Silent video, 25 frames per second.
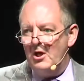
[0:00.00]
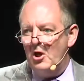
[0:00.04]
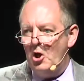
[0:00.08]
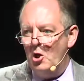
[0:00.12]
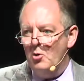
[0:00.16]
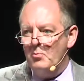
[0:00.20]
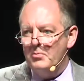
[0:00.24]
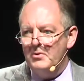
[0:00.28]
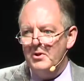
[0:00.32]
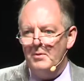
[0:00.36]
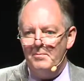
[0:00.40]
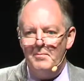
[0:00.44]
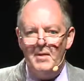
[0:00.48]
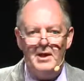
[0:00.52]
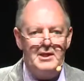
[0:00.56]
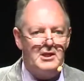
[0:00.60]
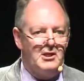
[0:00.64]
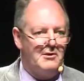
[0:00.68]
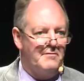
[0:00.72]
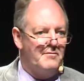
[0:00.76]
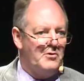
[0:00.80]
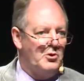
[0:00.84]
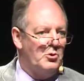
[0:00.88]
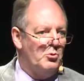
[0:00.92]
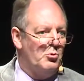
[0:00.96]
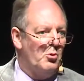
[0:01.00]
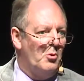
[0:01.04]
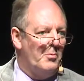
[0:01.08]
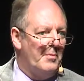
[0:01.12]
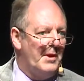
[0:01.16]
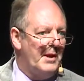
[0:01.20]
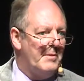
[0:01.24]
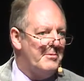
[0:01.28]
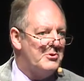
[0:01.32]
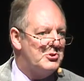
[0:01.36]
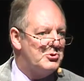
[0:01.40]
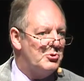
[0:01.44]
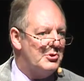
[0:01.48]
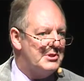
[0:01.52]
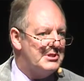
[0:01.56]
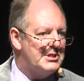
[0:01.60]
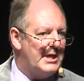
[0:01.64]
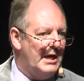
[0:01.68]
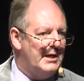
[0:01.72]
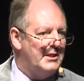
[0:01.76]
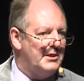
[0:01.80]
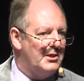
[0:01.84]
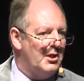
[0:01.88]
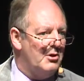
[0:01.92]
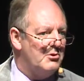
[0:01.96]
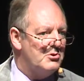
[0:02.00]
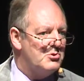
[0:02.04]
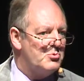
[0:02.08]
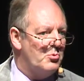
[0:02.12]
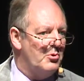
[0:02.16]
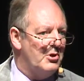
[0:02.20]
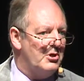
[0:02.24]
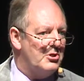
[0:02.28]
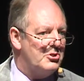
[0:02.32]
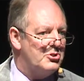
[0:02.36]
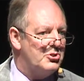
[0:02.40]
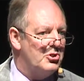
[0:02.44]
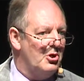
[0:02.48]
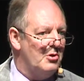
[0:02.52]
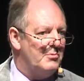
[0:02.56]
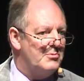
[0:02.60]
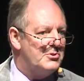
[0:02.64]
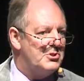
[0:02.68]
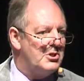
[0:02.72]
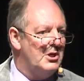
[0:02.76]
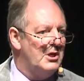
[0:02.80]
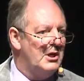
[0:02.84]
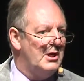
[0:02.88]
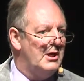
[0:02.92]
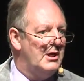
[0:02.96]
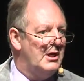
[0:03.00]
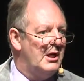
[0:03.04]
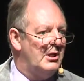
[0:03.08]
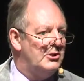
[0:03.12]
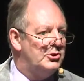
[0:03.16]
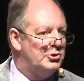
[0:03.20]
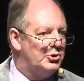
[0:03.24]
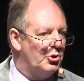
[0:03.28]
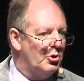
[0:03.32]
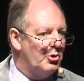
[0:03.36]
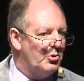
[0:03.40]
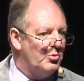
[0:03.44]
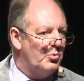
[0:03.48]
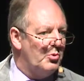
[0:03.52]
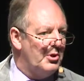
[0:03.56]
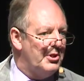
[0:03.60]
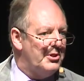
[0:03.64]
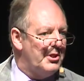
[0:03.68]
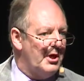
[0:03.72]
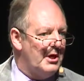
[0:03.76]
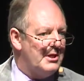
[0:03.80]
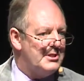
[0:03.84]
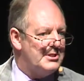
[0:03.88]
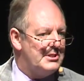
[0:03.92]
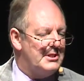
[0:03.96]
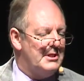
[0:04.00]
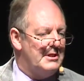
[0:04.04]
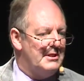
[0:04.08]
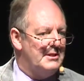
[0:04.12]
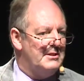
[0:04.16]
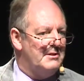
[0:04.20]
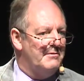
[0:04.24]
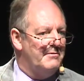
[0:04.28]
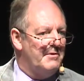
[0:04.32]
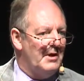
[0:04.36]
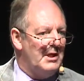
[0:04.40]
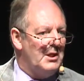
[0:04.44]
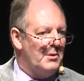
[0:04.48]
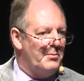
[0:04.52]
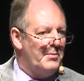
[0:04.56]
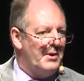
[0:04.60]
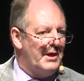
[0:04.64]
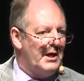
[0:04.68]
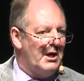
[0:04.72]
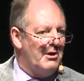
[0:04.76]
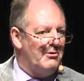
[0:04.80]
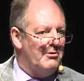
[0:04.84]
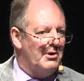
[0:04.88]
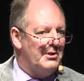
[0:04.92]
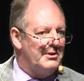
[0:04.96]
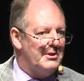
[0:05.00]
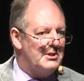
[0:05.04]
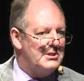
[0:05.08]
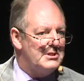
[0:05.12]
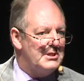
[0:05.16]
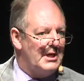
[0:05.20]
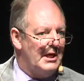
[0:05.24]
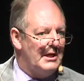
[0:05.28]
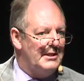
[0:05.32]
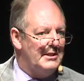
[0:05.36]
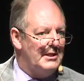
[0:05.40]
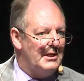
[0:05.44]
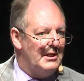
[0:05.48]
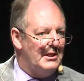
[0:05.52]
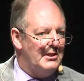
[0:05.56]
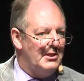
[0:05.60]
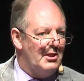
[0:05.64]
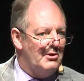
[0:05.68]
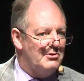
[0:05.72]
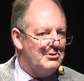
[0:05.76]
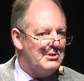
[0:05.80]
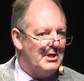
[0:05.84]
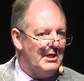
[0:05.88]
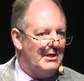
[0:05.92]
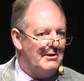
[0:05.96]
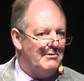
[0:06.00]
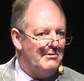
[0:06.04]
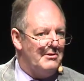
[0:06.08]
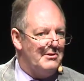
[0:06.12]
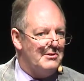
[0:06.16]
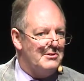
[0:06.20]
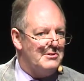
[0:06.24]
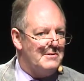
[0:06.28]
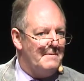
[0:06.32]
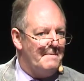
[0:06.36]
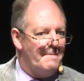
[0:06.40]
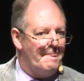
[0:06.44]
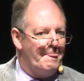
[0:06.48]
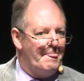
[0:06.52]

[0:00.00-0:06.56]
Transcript: And I hope that many of you will be able to attend those workshops and join with us in developing our understanding in those areas.